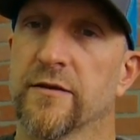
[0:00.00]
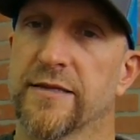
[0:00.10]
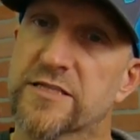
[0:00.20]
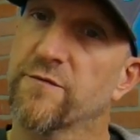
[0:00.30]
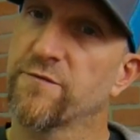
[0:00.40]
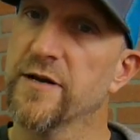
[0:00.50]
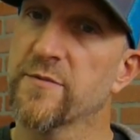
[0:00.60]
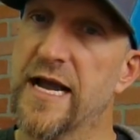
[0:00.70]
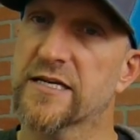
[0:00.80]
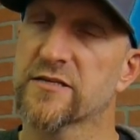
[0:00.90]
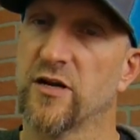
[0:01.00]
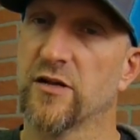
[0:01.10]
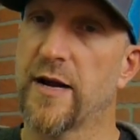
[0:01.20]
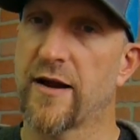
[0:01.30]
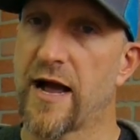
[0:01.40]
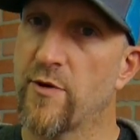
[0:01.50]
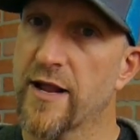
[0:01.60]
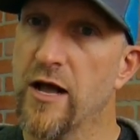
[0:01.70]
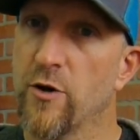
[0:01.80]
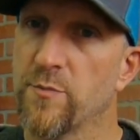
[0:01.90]
That's what FreedomCast is all about. I want
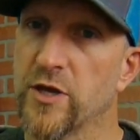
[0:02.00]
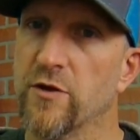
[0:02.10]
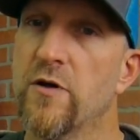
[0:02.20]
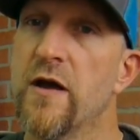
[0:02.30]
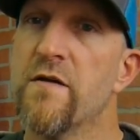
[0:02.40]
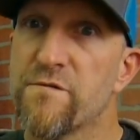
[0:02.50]
to help you